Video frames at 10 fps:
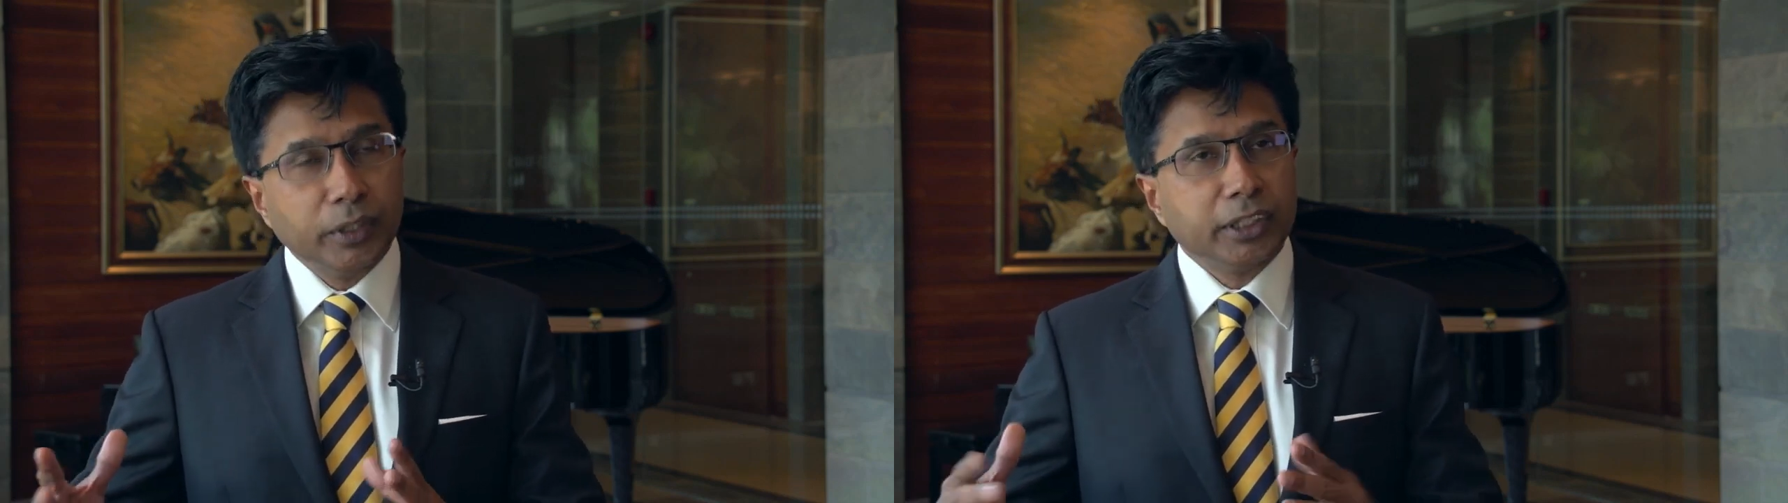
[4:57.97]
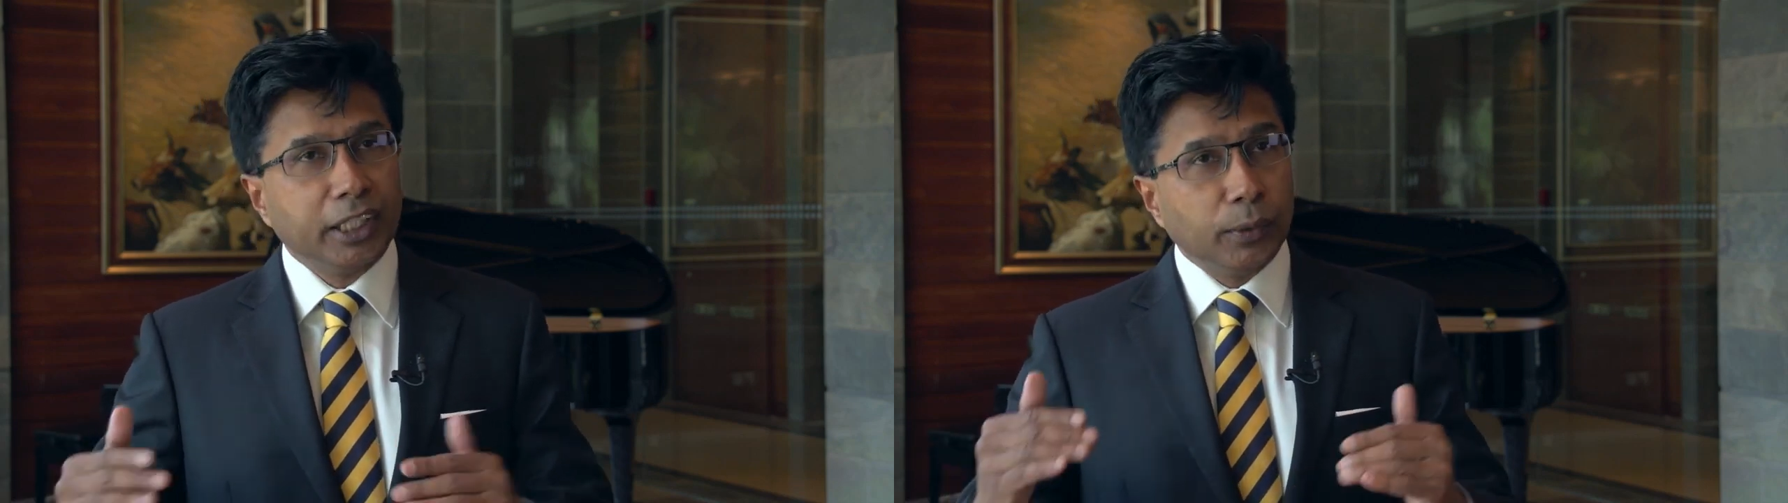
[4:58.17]

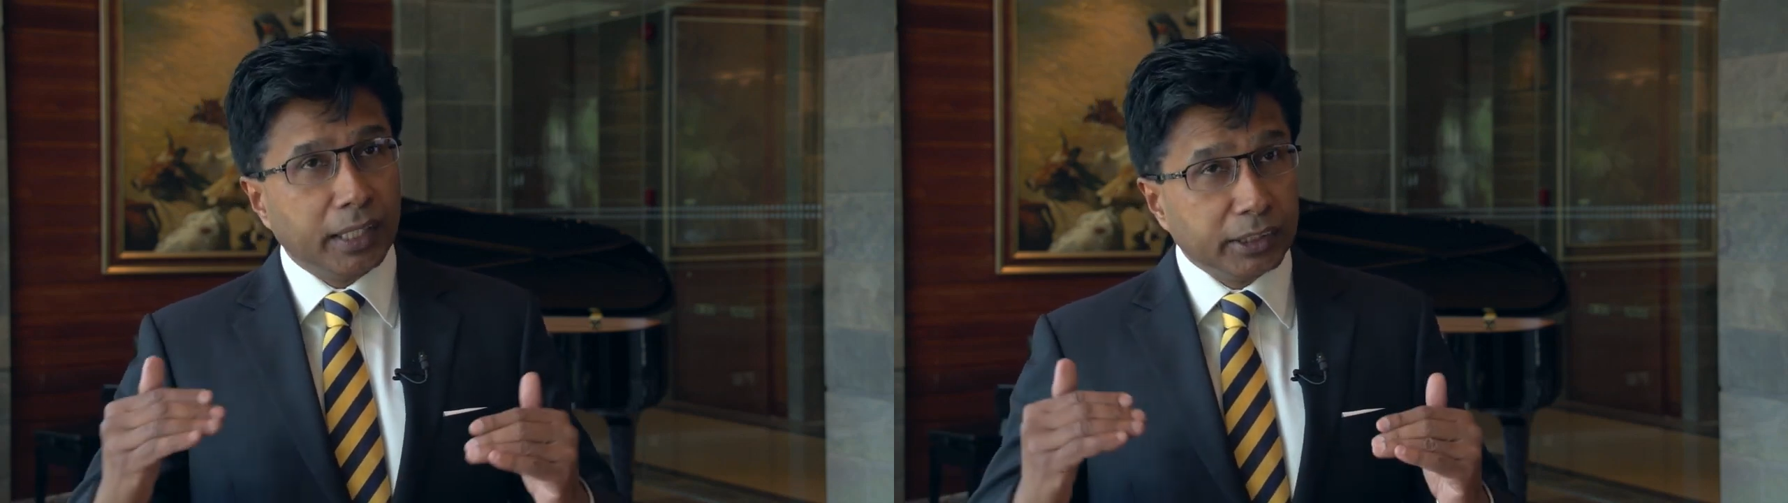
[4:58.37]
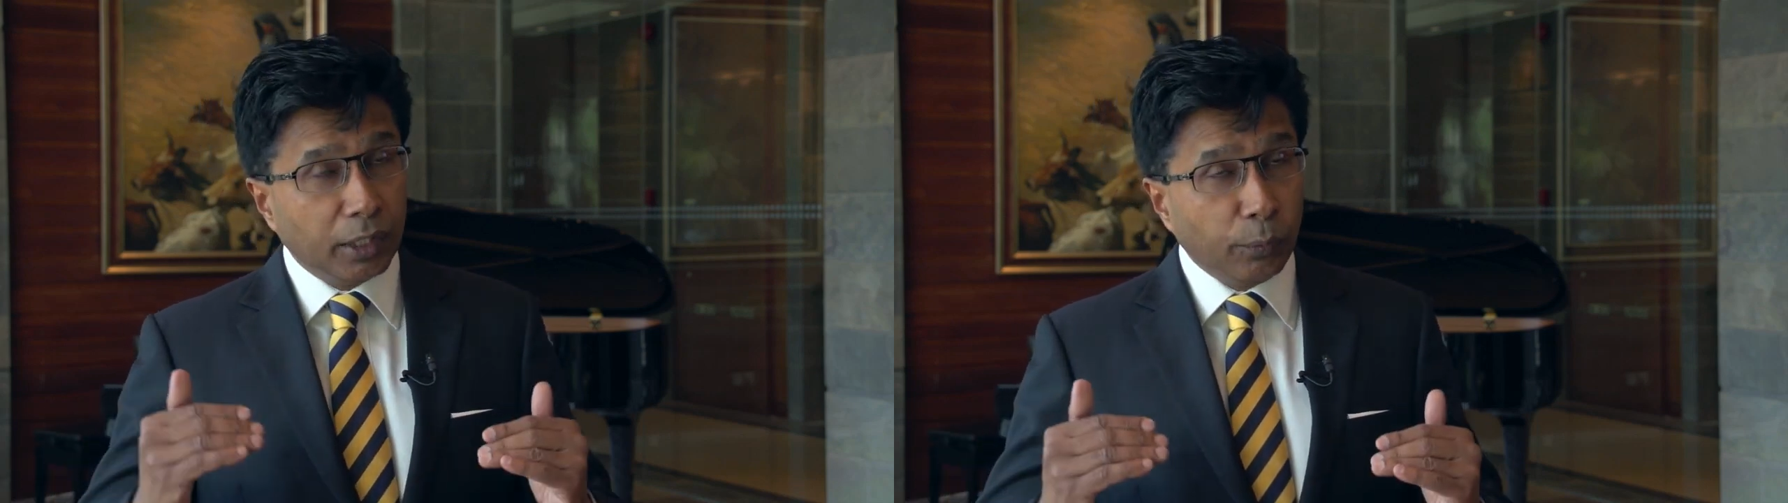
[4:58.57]
We try to
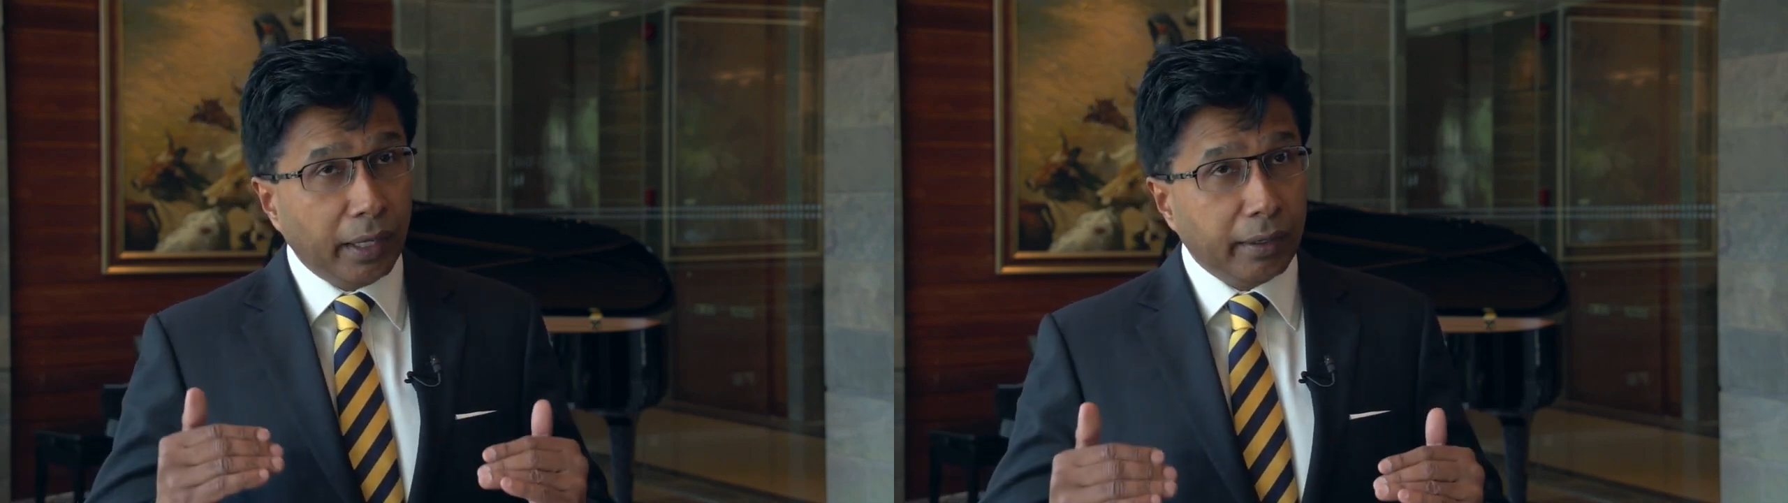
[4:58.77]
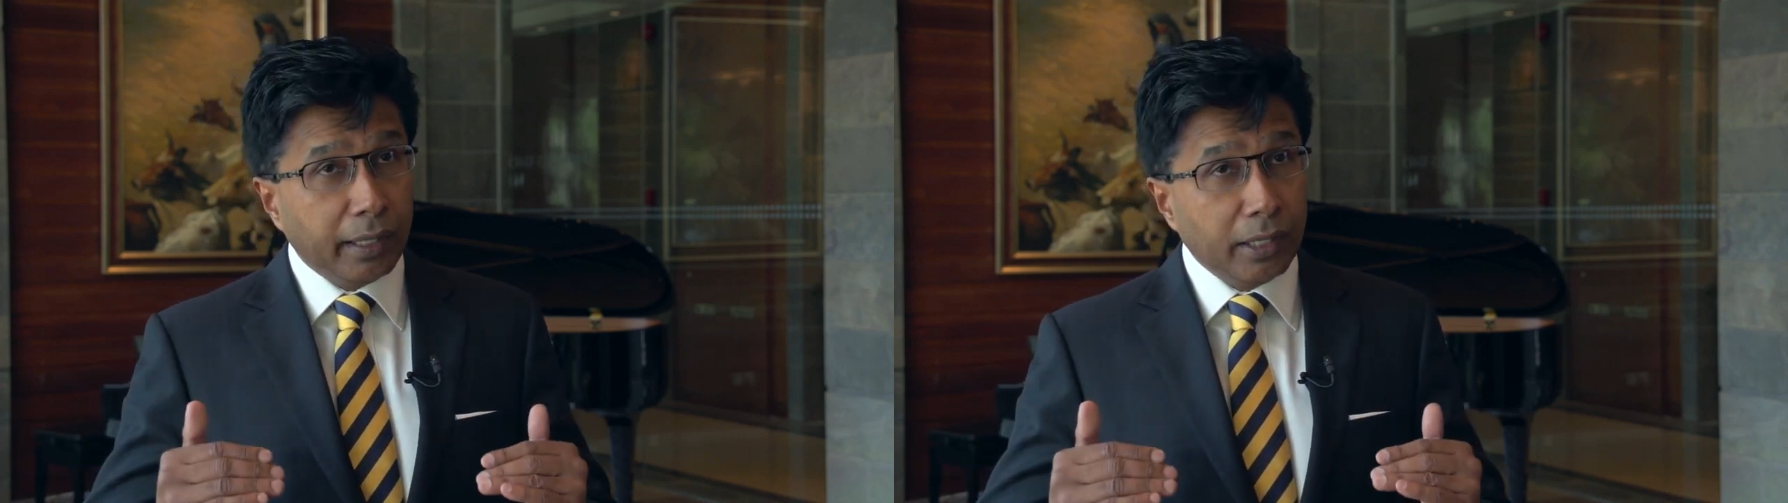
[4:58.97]
understand
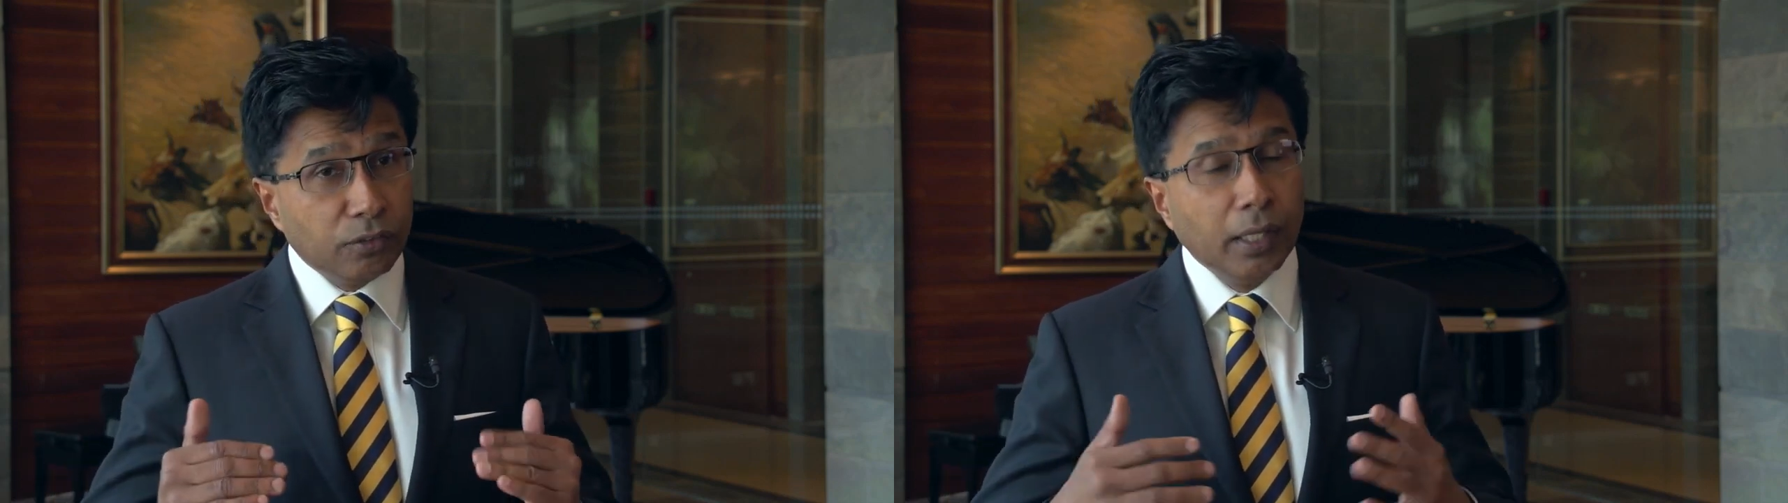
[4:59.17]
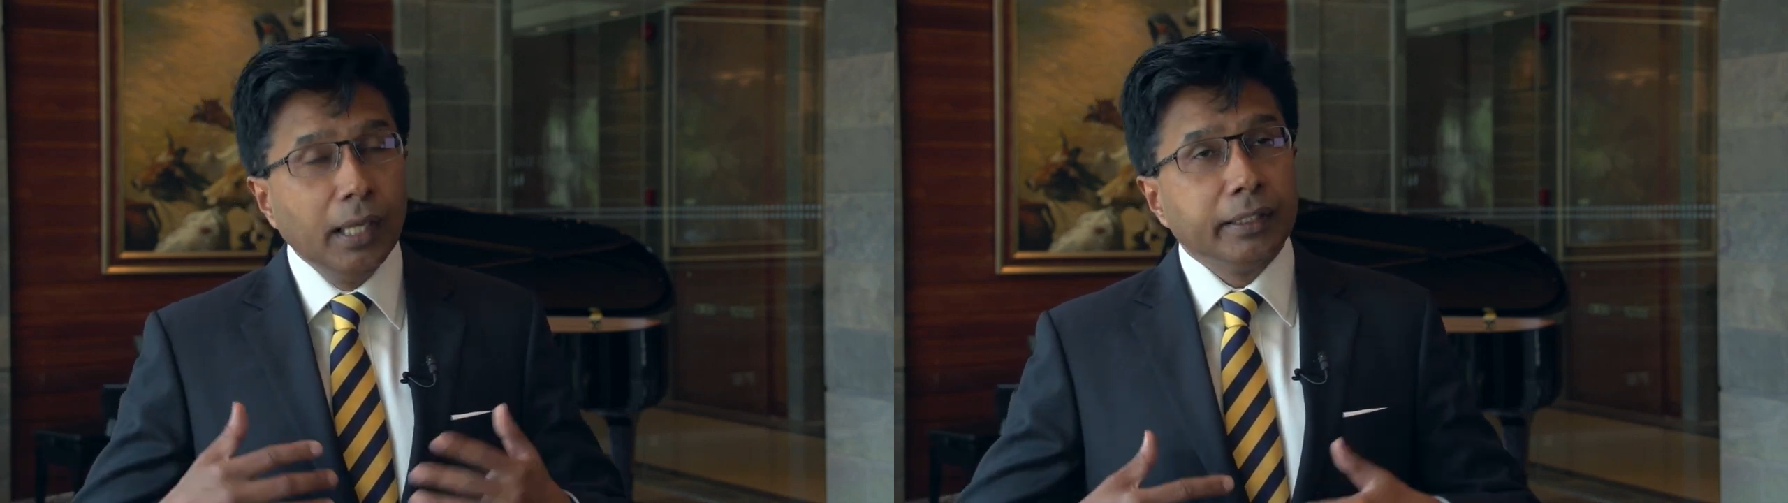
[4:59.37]
where he
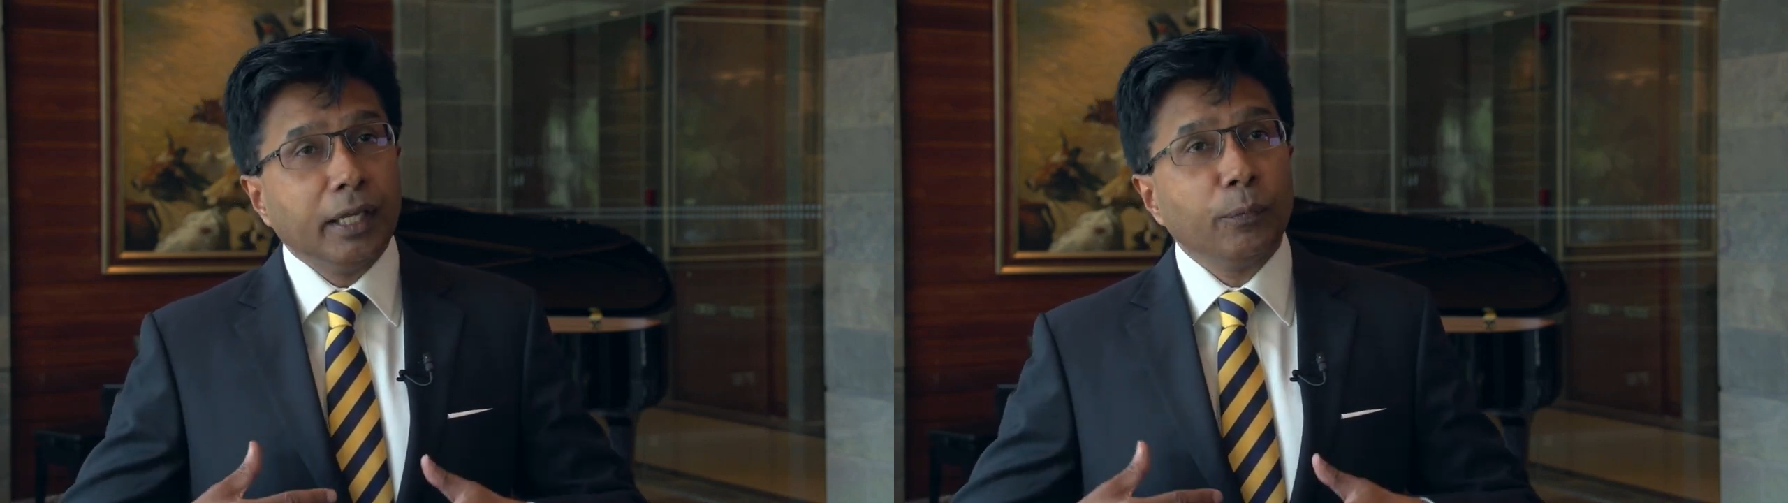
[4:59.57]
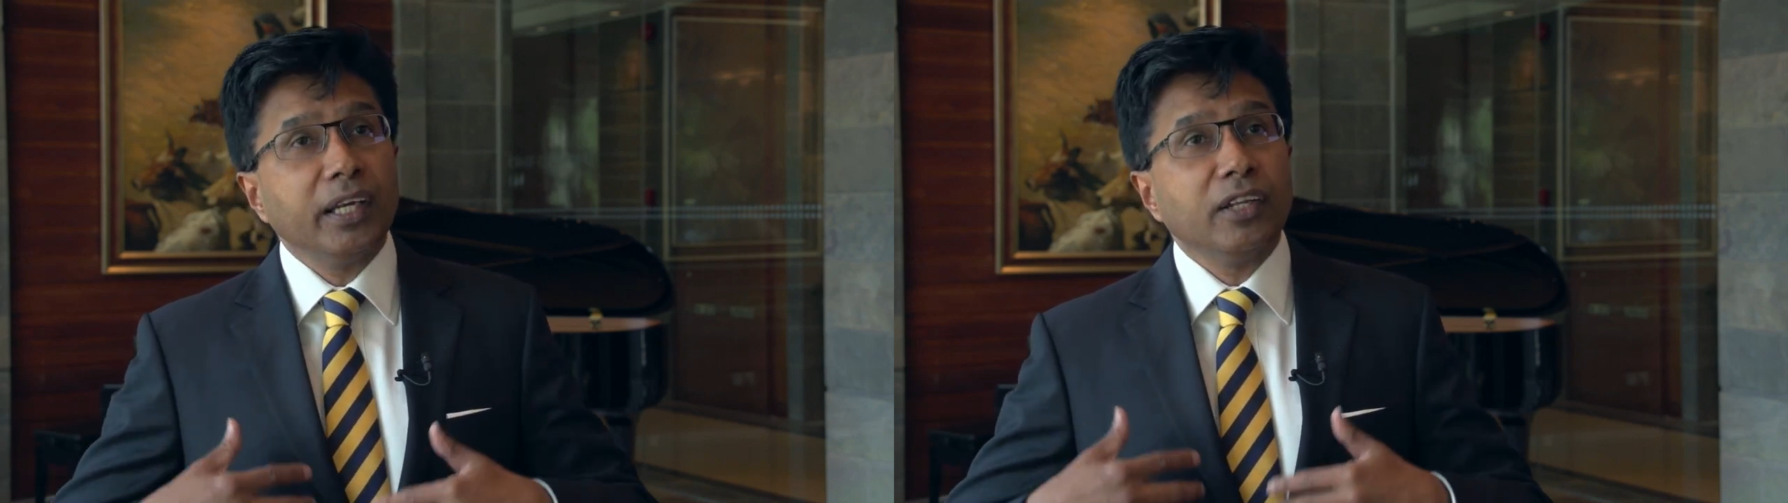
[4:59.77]
is. Then we